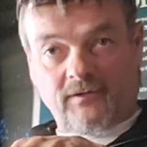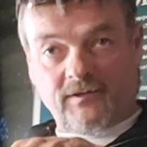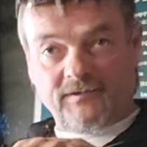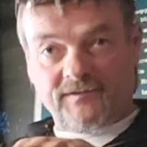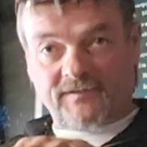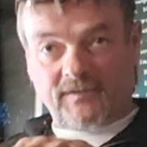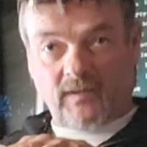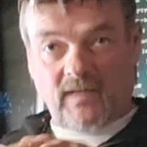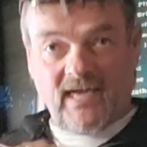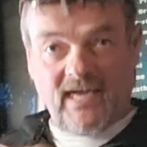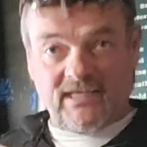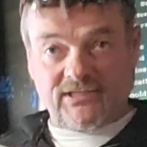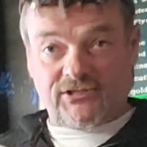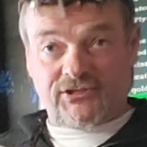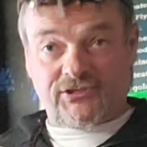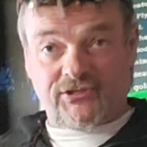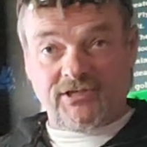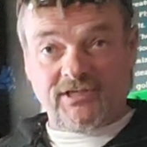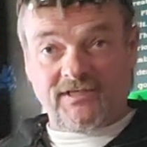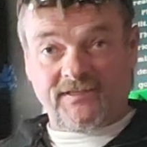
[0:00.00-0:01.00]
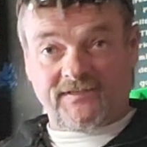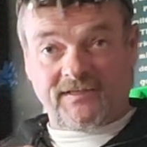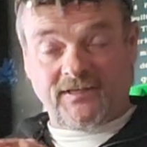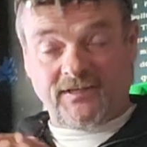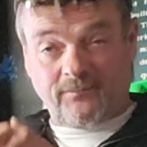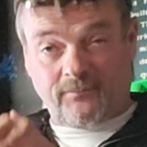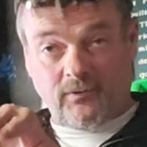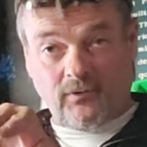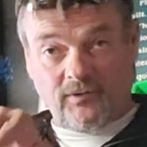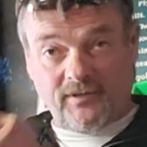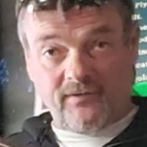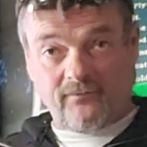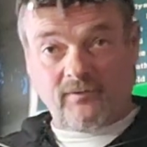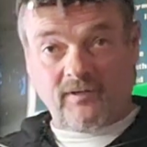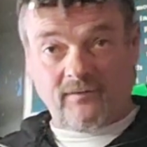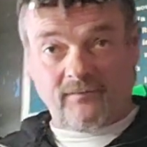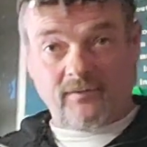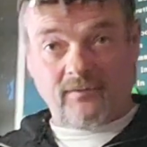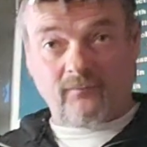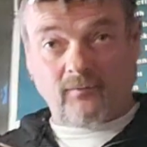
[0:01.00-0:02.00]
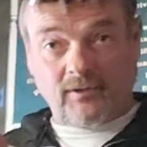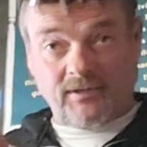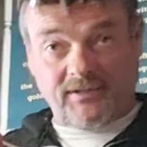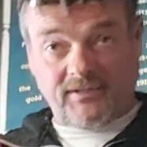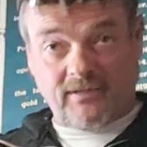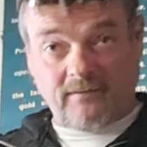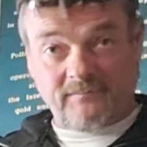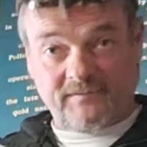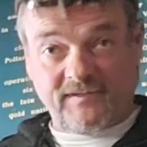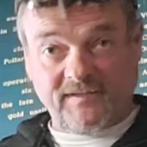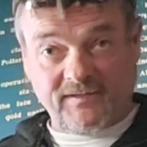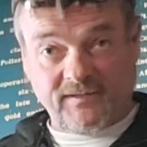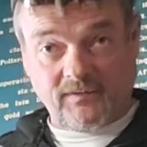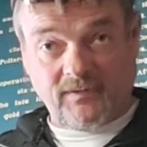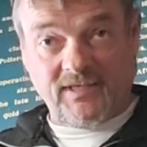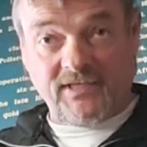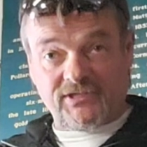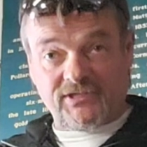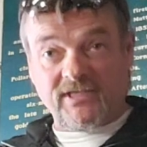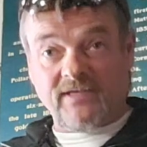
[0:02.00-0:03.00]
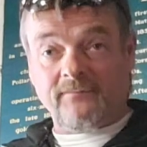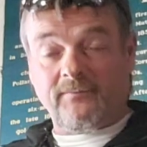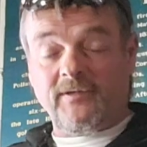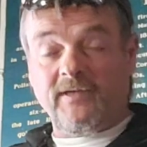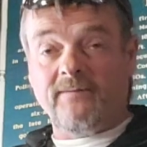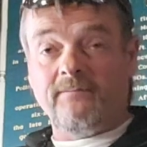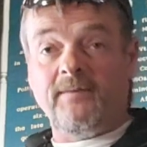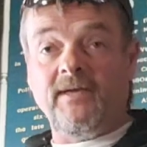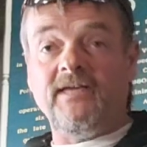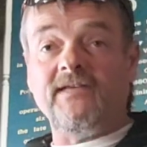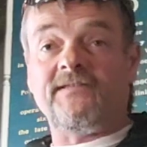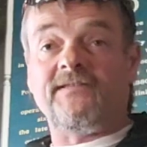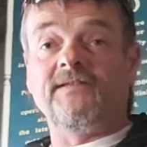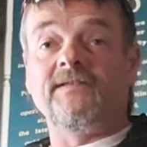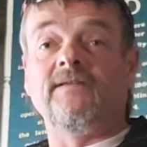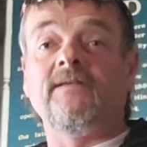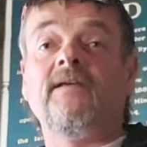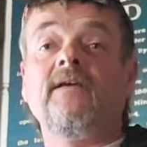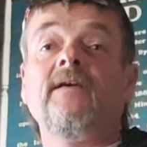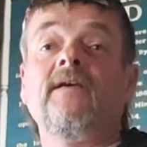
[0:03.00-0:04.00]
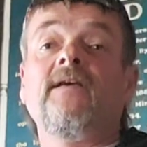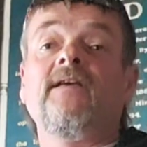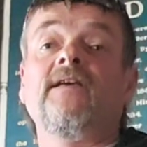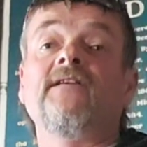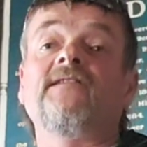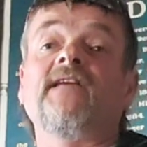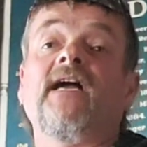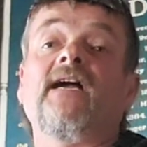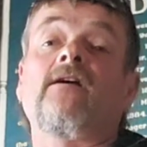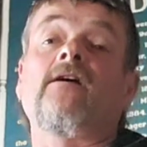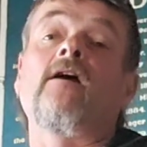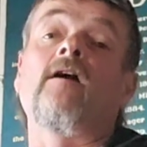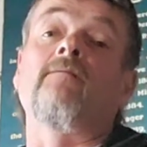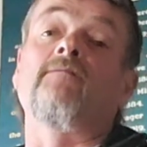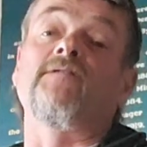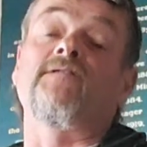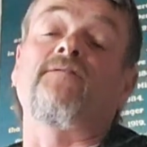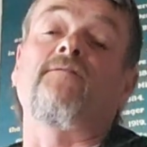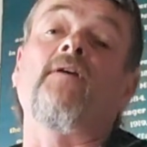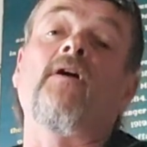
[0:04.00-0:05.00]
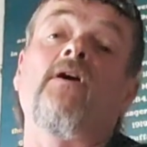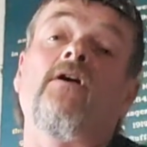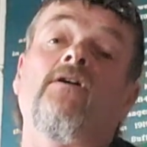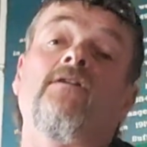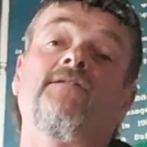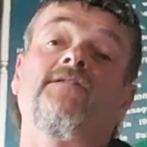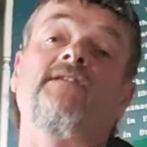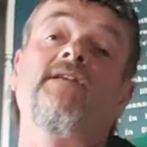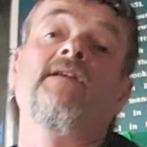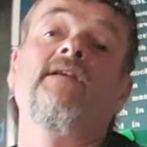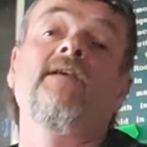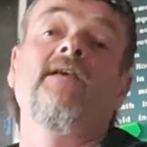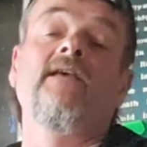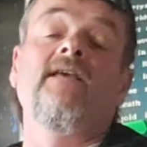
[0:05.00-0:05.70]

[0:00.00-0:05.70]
because the last schist on the Poultney River where it dumps into Champlain Basin is at Carver's Falls.